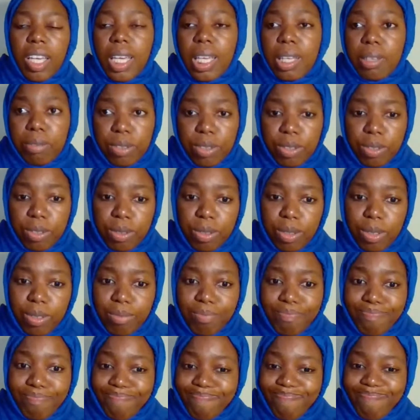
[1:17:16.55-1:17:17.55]
even
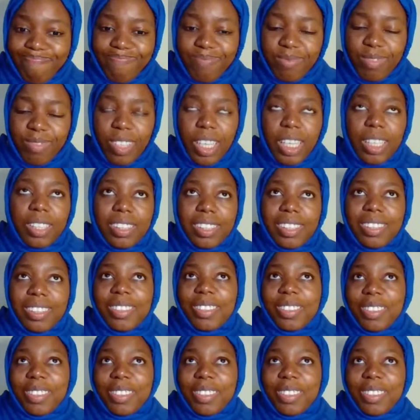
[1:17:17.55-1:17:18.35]
though we are still